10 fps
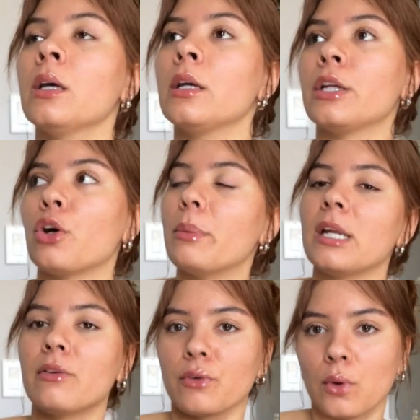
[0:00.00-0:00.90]

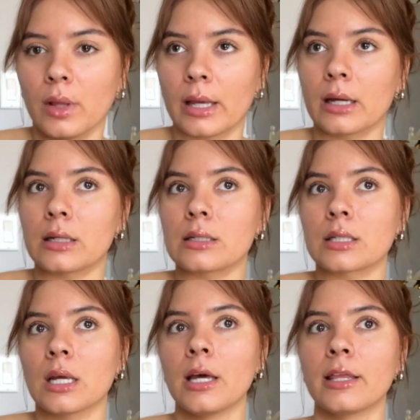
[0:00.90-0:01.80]
medieval and
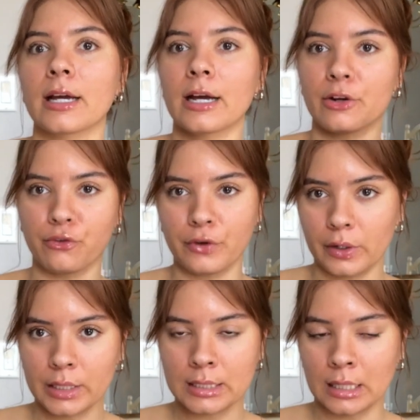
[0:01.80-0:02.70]
that kind of
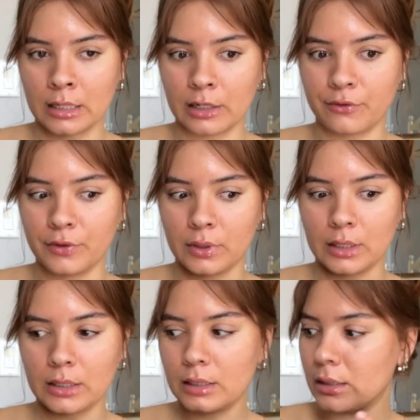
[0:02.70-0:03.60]
fairy aesthetic. I feel
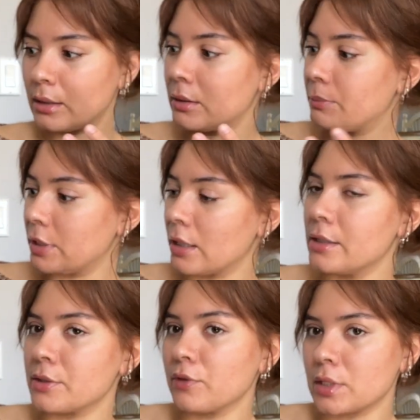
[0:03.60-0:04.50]
like
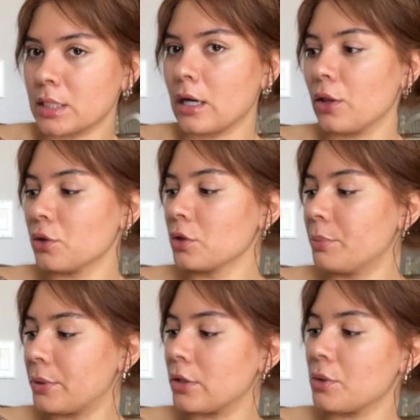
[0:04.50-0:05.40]
because of this color,
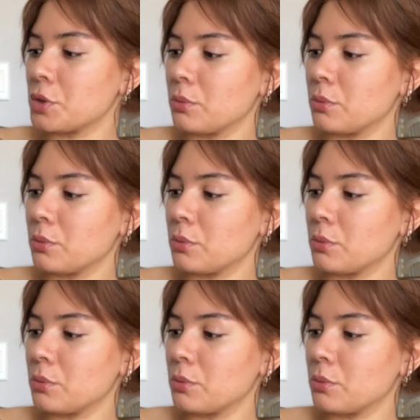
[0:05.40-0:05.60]
but then also